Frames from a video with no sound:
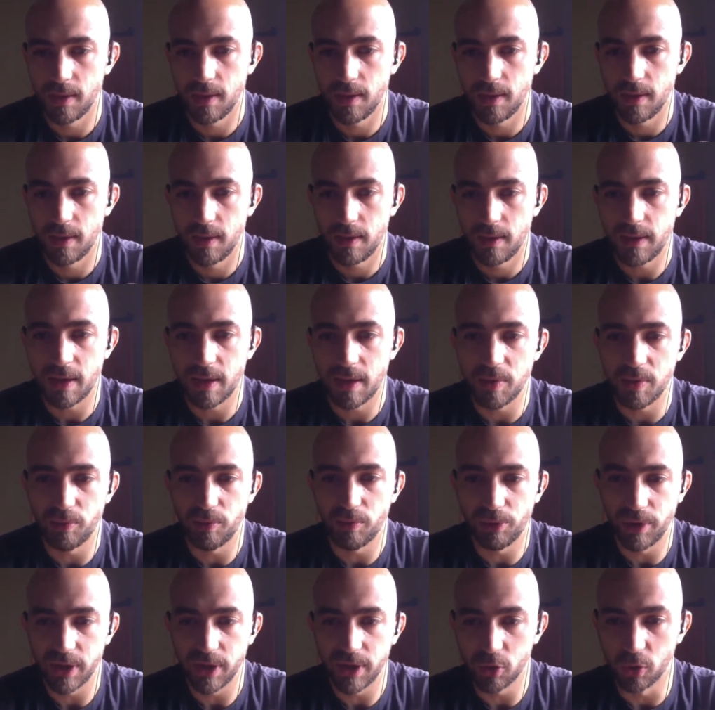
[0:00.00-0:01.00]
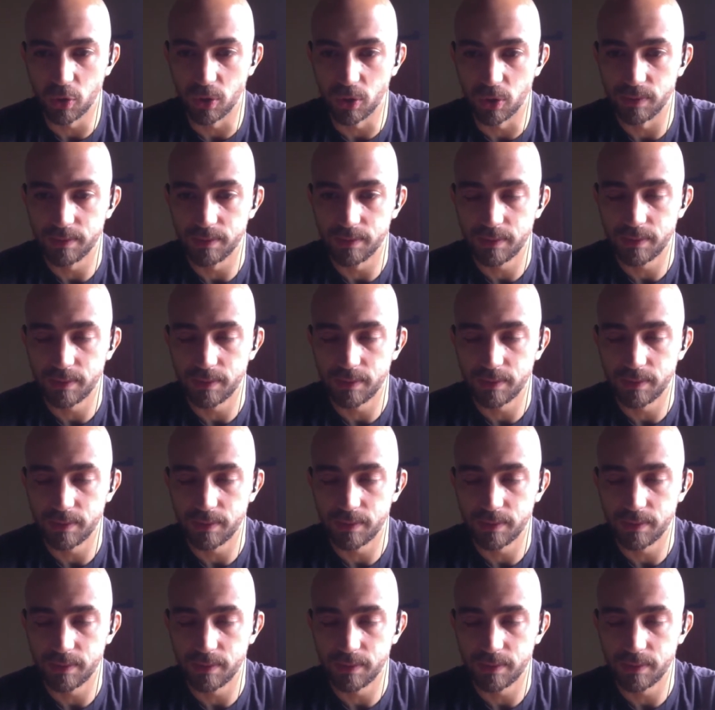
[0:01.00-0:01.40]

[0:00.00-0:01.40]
That'd be pretty cool.